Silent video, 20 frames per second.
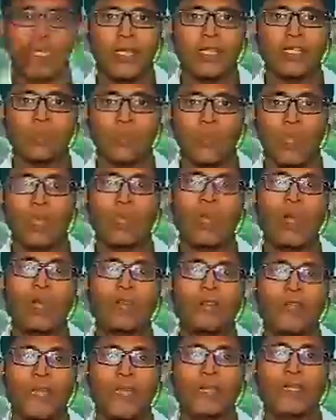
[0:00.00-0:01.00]
case, where
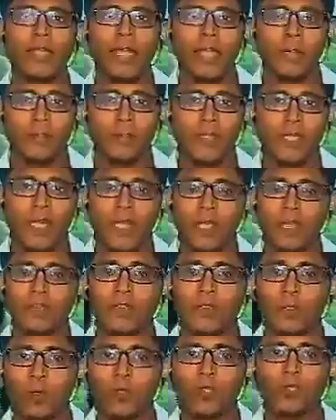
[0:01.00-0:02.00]
are their tapes?
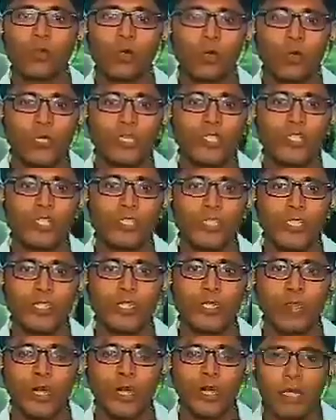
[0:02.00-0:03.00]
Those were questions
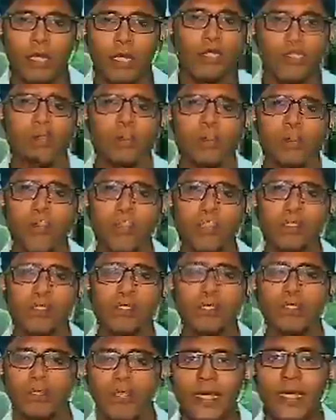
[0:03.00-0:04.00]
that they were unable to
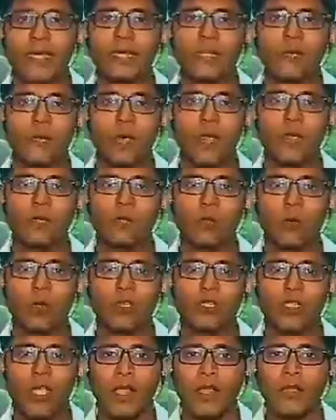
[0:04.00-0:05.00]
answer. Their demand
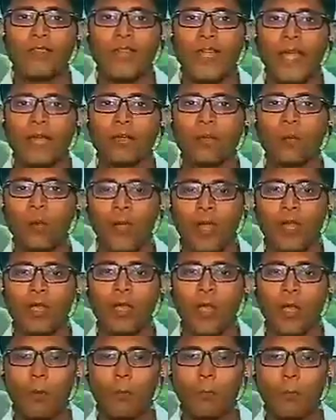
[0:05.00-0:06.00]
was that
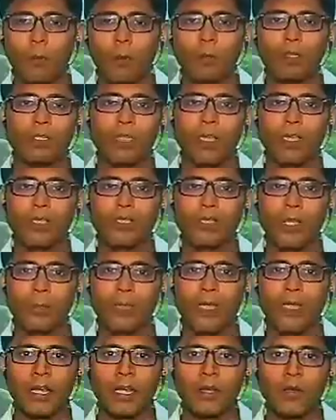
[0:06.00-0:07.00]
when both
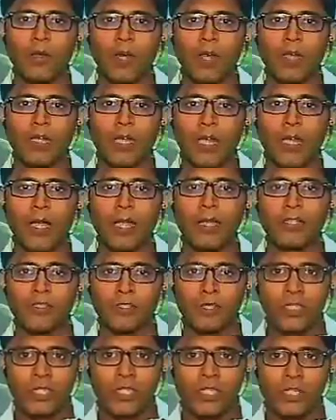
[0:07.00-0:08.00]
Samir Ahluwalia and
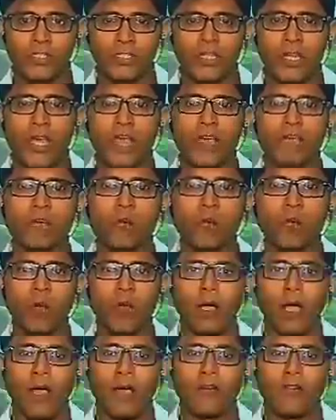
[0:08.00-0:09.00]
Sudhir Chaudhary have
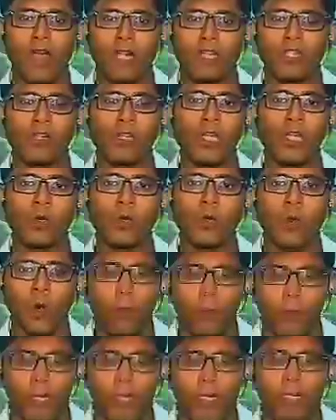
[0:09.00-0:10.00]
have actually
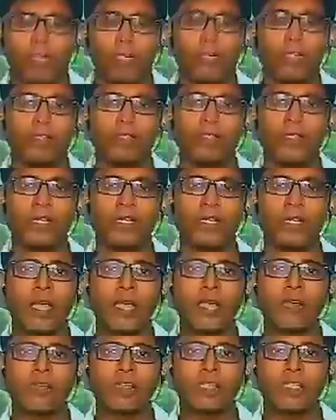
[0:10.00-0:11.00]
cooperated in this
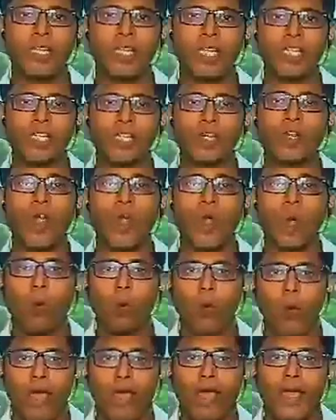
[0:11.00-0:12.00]
entire investigation,
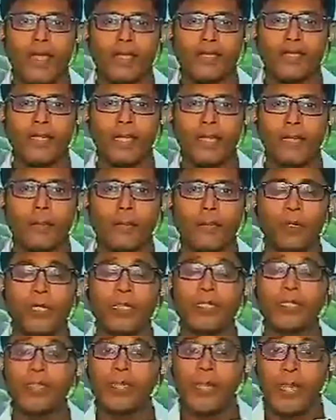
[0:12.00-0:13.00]
why has Delhi
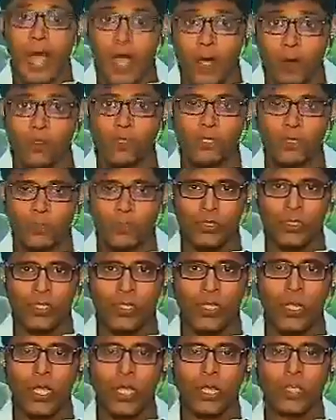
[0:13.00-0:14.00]
police now
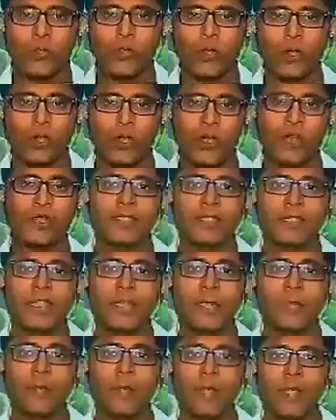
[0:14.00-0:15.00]
chosen to arrest
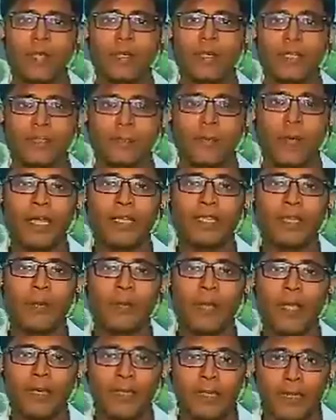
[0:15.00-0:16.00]
them despite
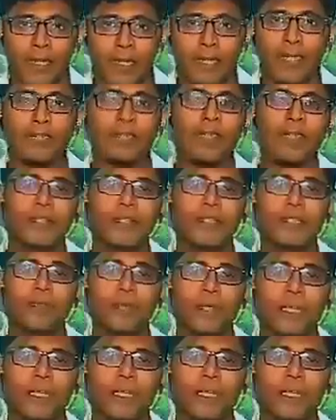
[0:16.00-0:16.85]
them agreeing that these